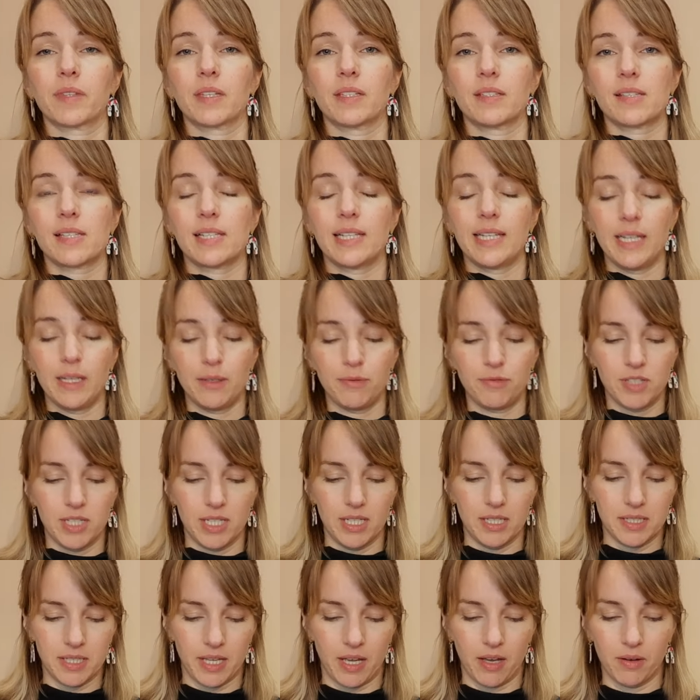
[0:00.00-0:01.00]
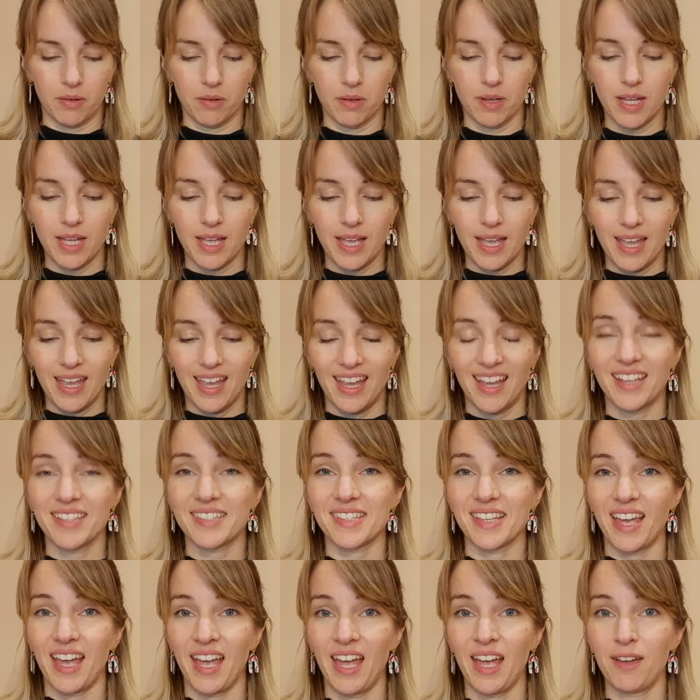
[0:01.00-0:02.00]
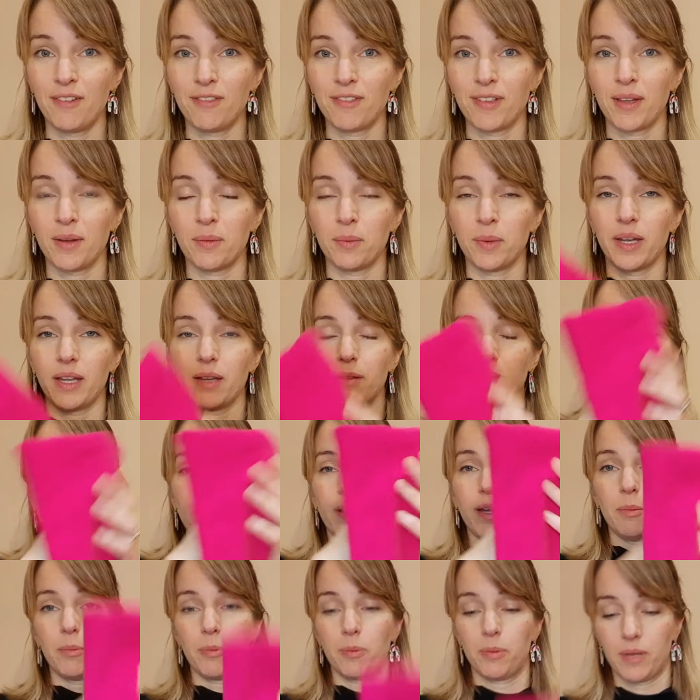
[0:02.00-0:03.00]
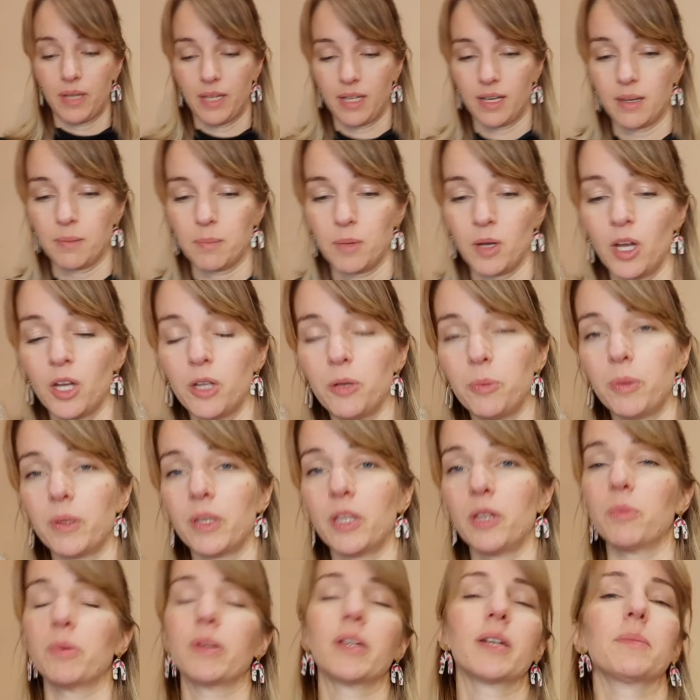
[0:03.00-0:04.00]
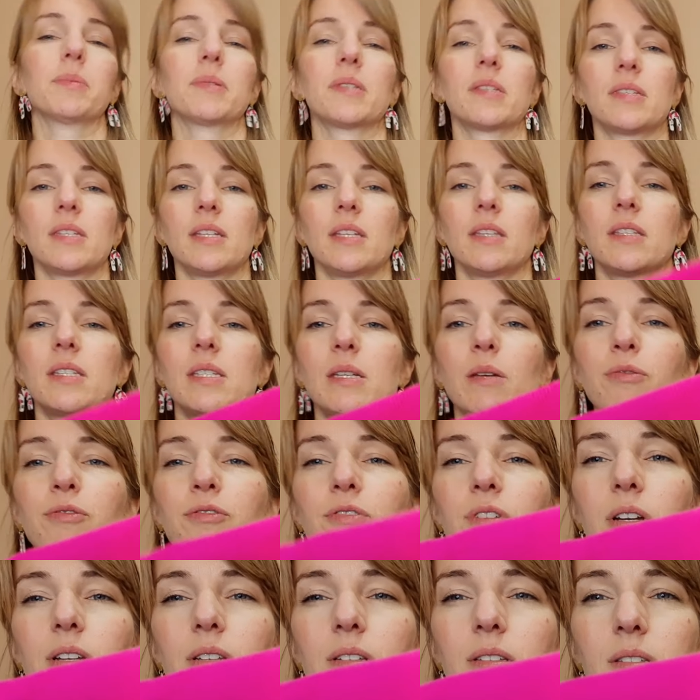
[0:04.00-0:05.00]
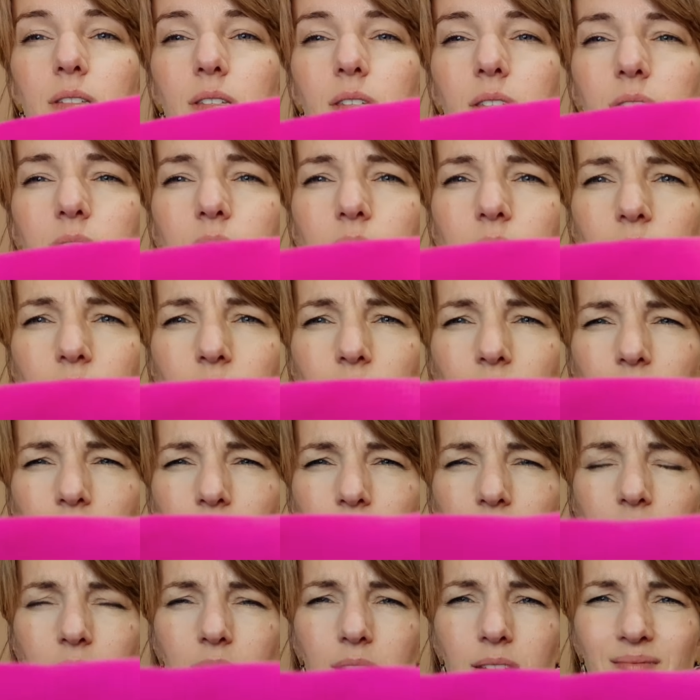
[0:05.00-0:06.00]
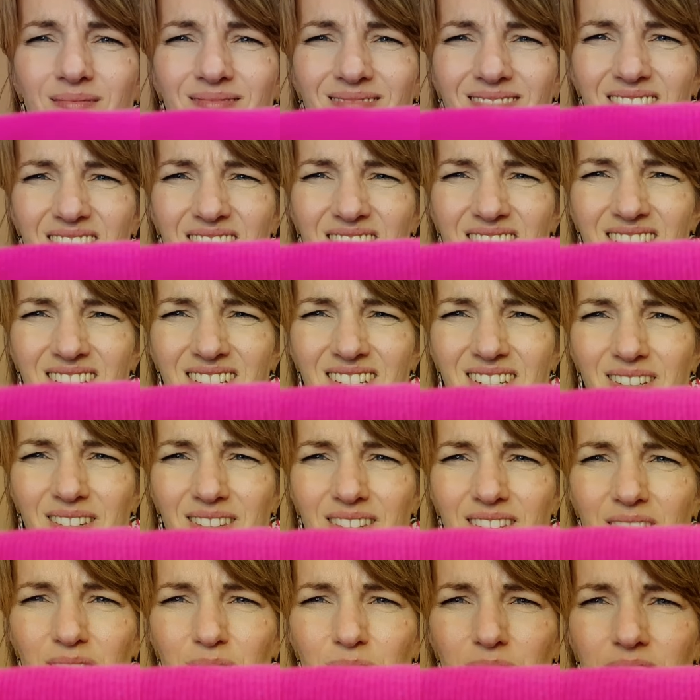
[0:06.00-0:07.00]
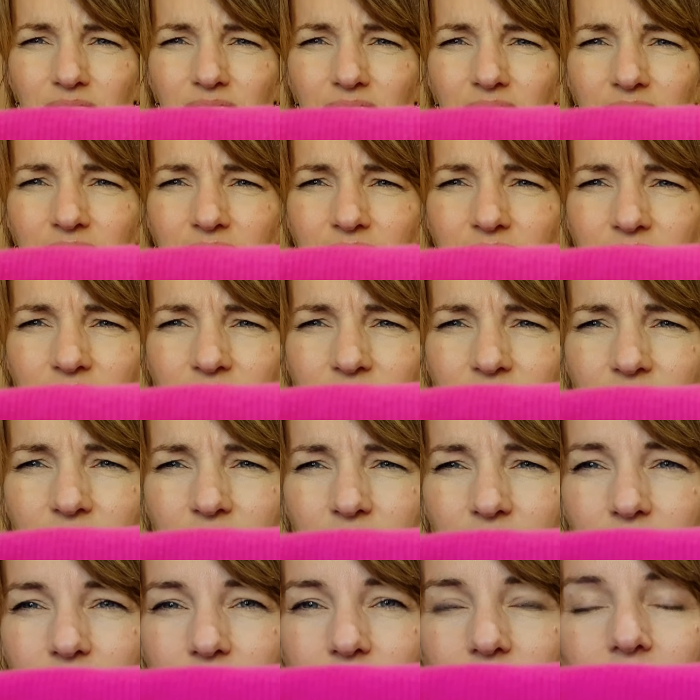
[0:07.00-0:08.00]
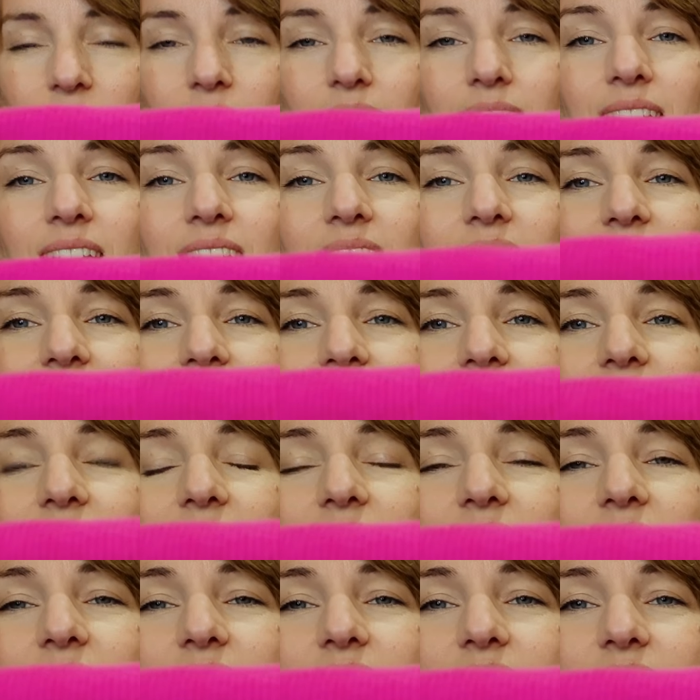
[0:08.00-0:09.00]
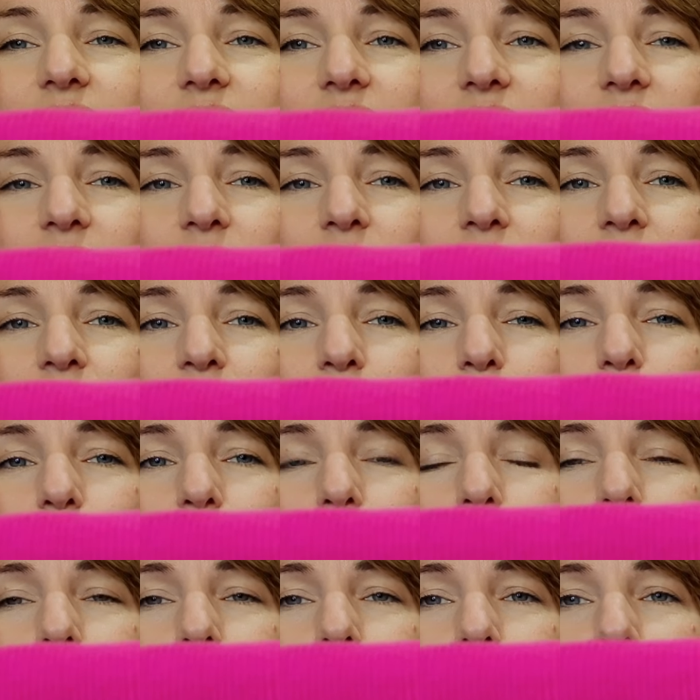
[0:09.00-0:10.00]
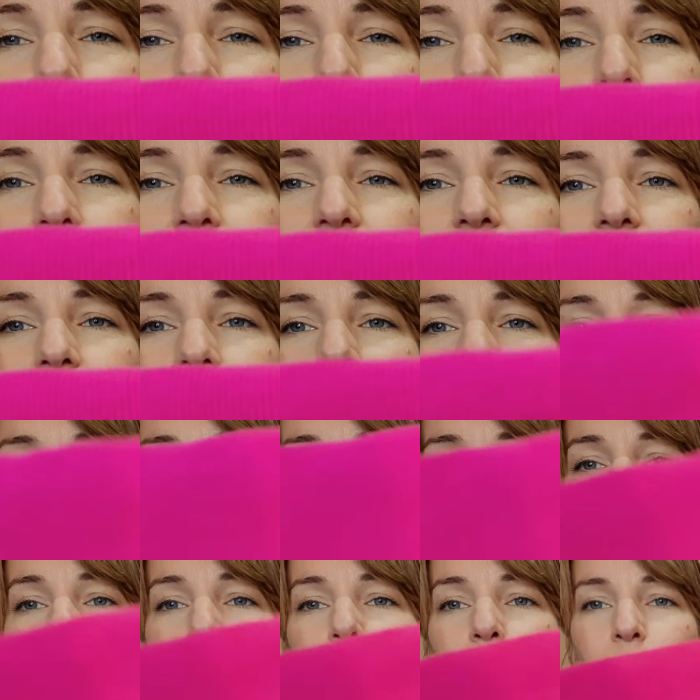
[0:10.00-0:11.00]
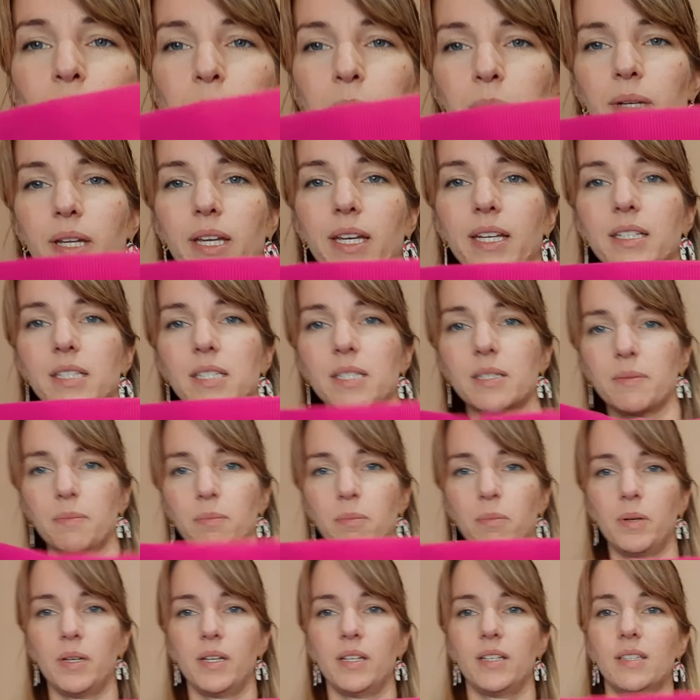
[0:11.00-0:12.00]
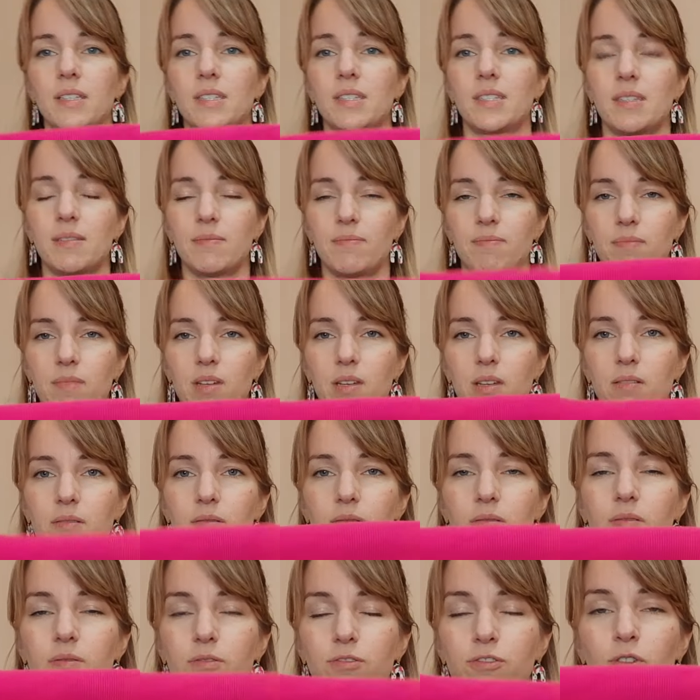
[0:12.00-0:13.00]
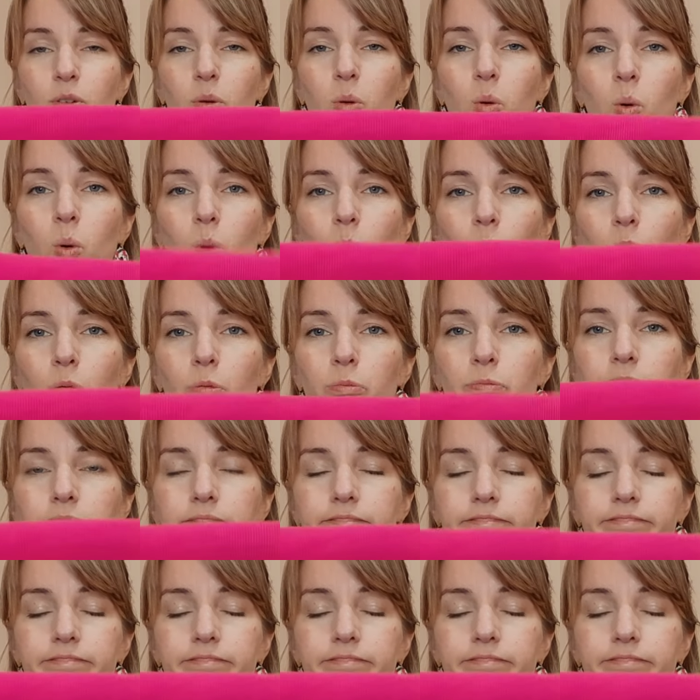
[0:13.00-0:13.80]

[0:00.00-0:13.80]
sleeve detail, is a heavier weight rib, and I'm hoping you'll be able to see the difference. I don't think you really can. Yeah, you can. Yeah, it's a thicker rib knit, but full